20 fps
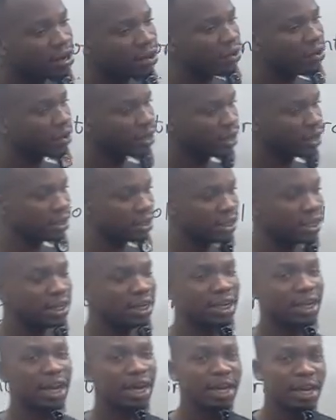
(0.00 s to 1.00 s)
current.
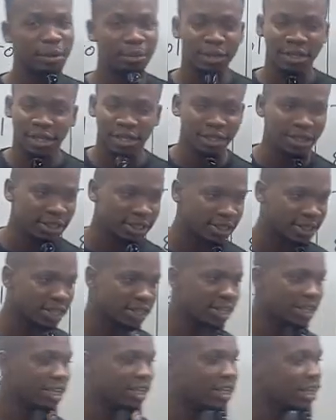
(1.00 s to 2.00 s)
Now let me say
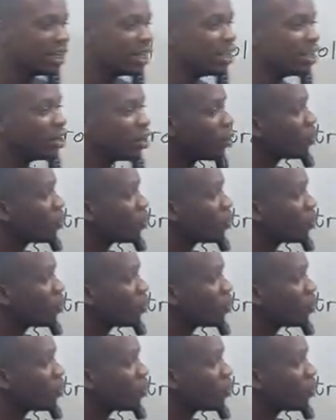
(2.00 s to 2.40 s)
this: in